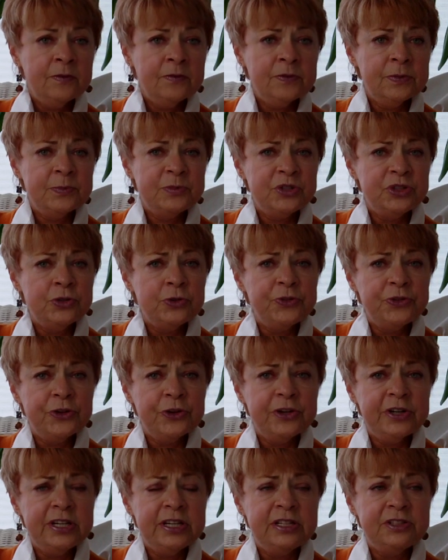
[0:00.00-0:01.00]
From
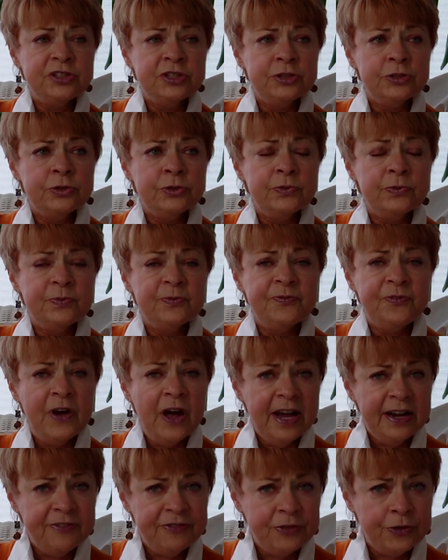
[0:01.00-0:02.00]
2:30 to
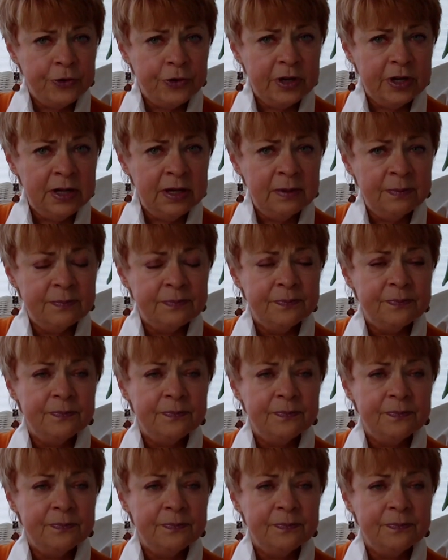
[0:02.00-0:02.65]
5:30,